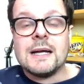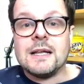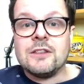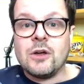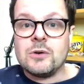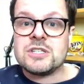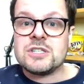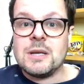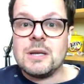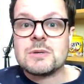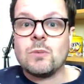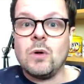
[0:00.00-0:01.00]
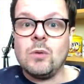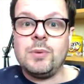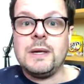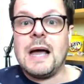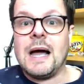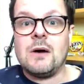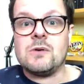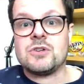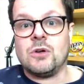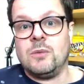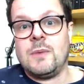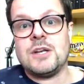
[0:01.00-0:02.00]
and those tips will be
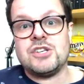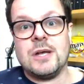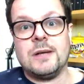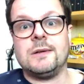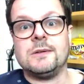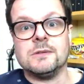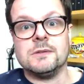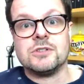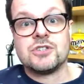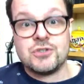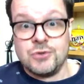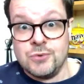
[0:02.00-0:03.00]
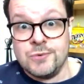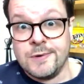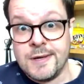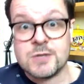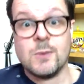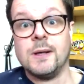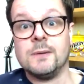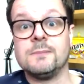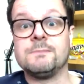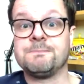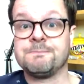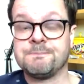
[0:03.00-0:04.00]
out on my channel soon as well.